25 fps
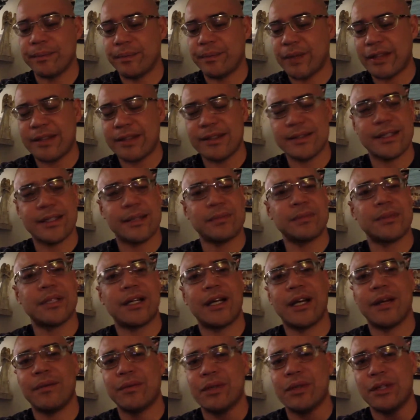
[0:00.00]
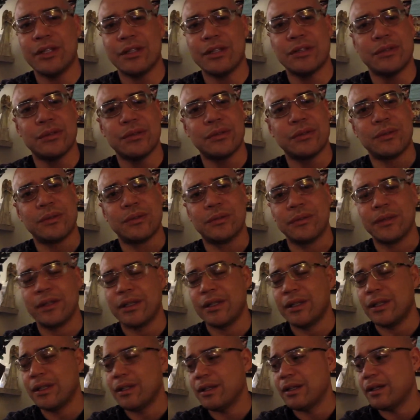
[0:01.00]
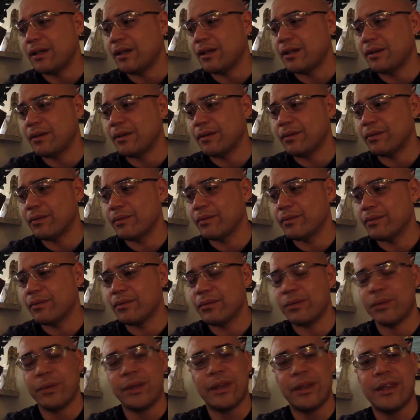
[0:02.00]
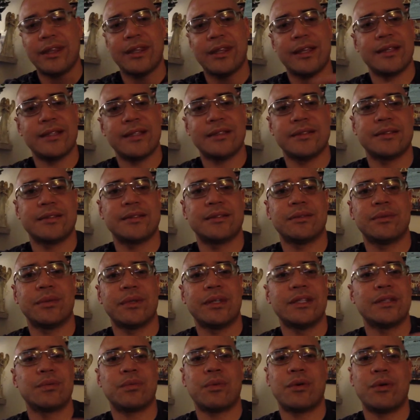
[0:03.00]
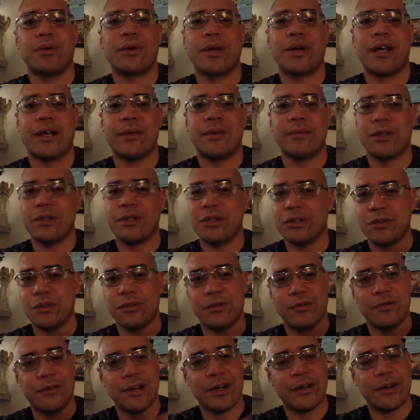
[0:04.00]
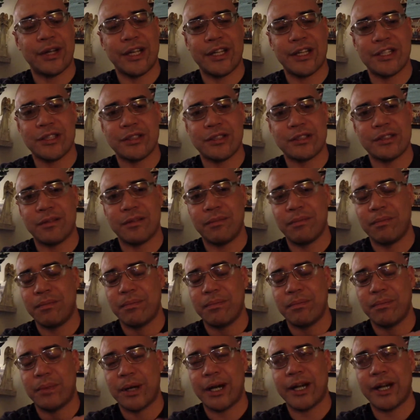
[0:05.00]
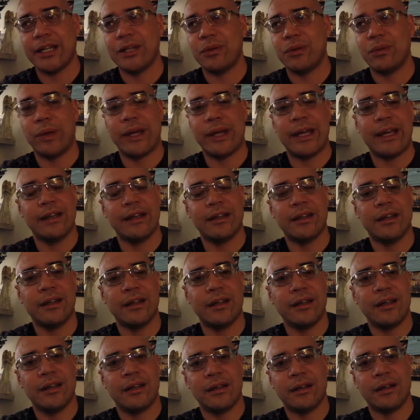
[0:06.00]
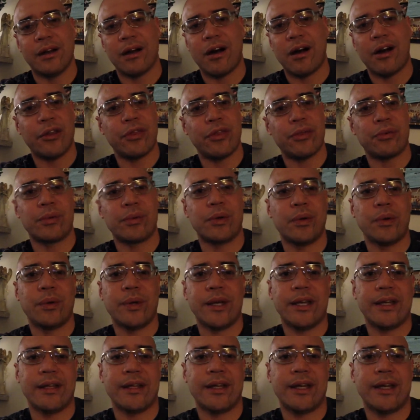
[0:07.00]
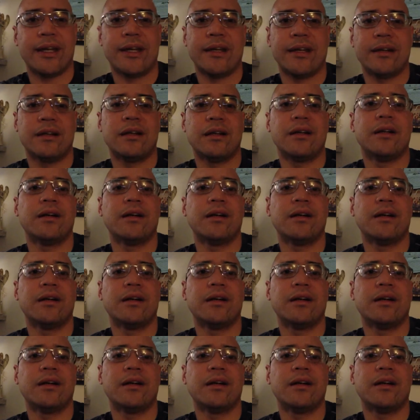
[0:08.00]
At the same time, you could do with this program, you could do variations of body weight all through it and